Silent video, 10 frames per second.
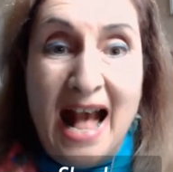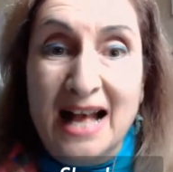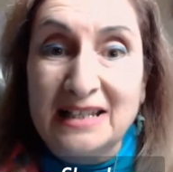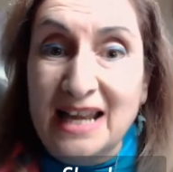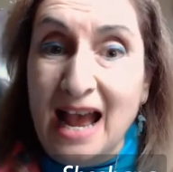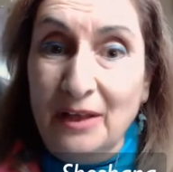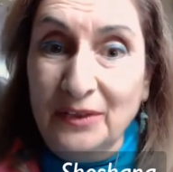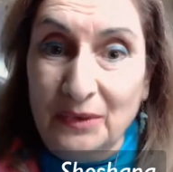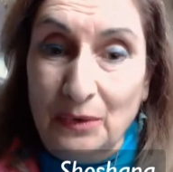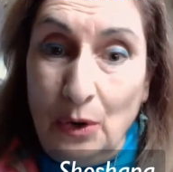And
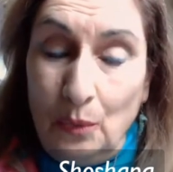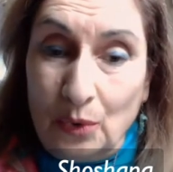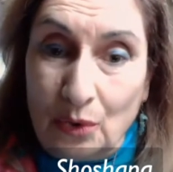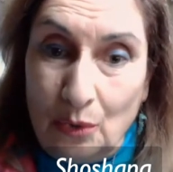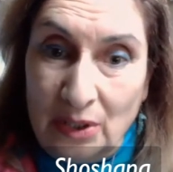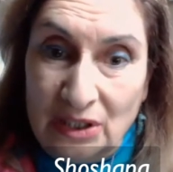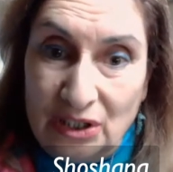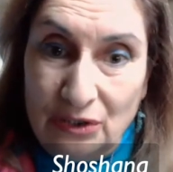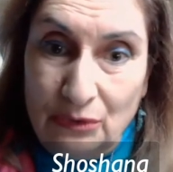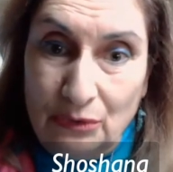how we're going
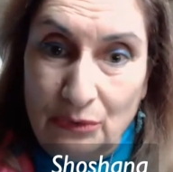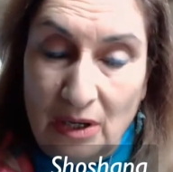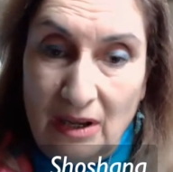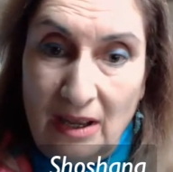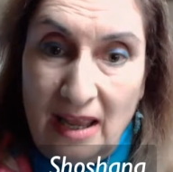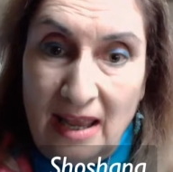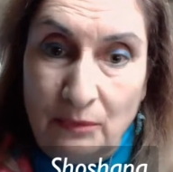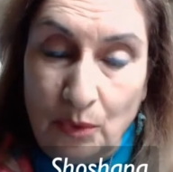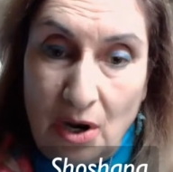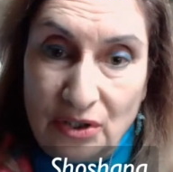to,
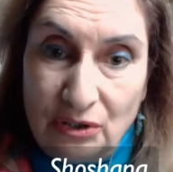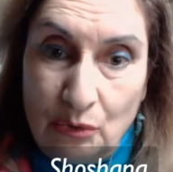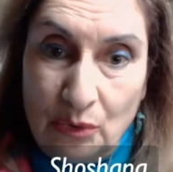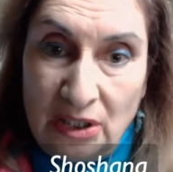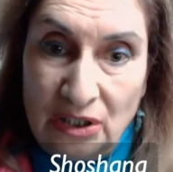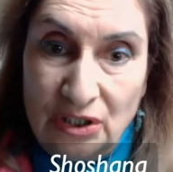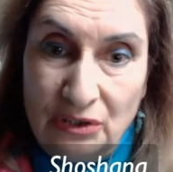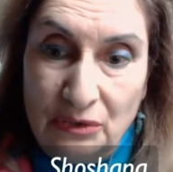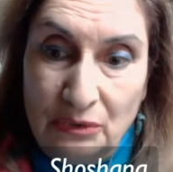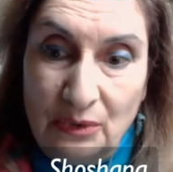and we're also going
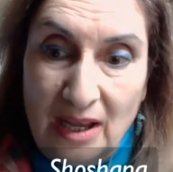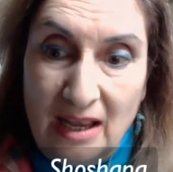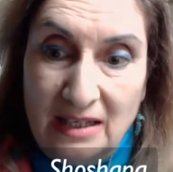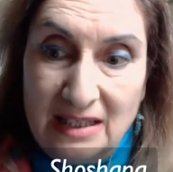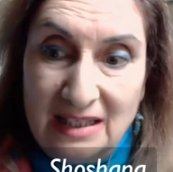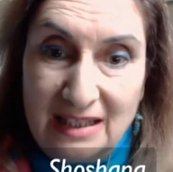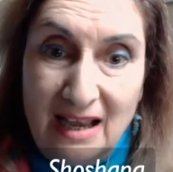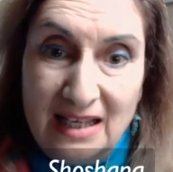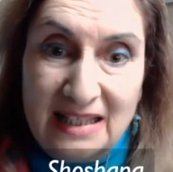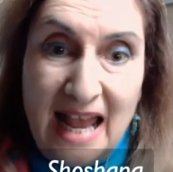to
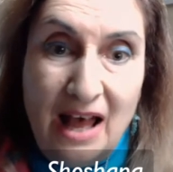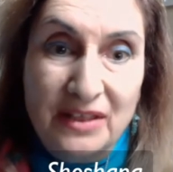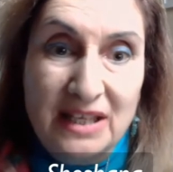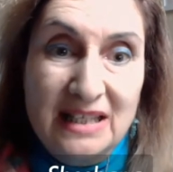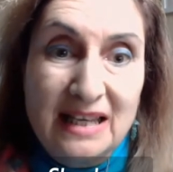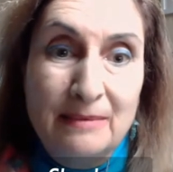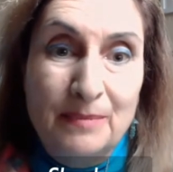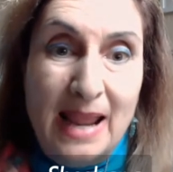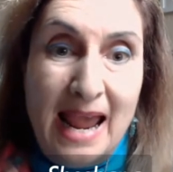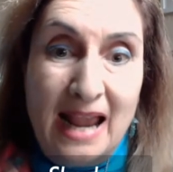discuss how this
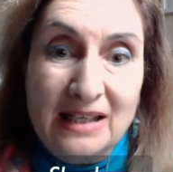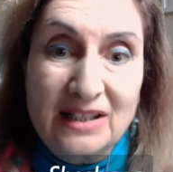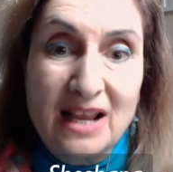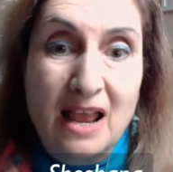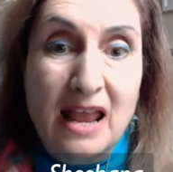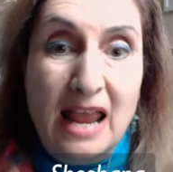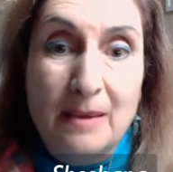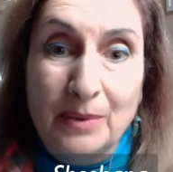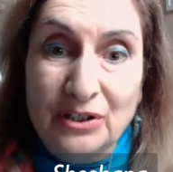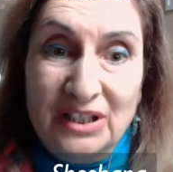impacts
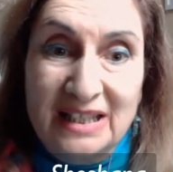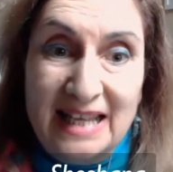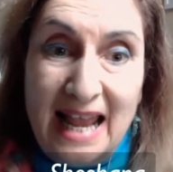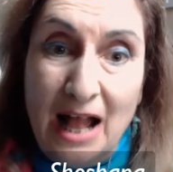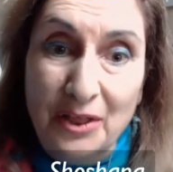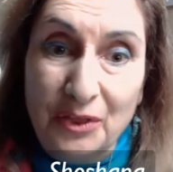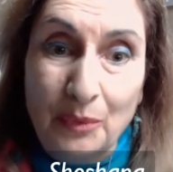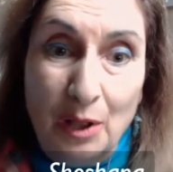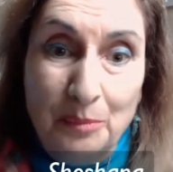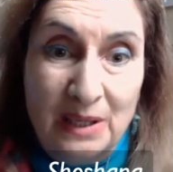a person's health,
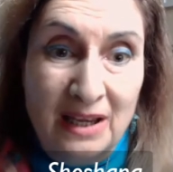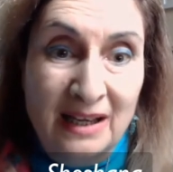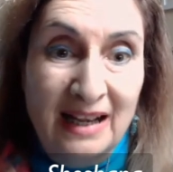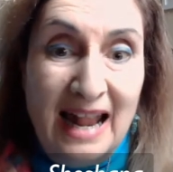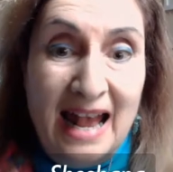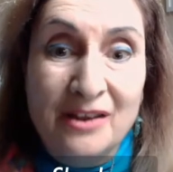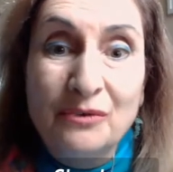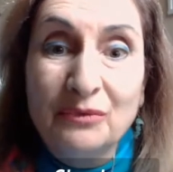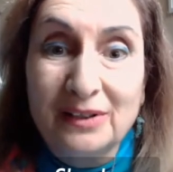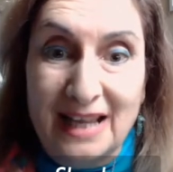well being,
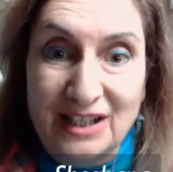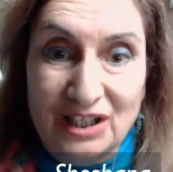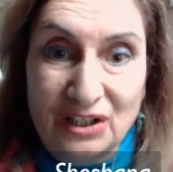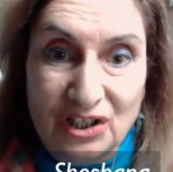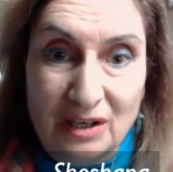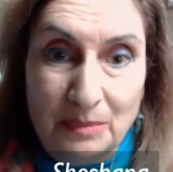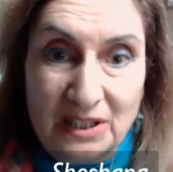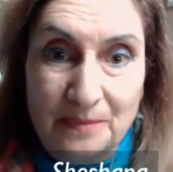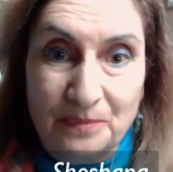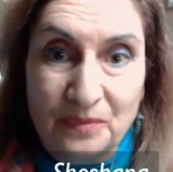and
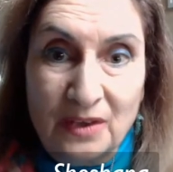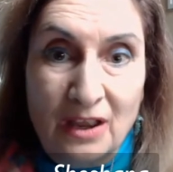relationships.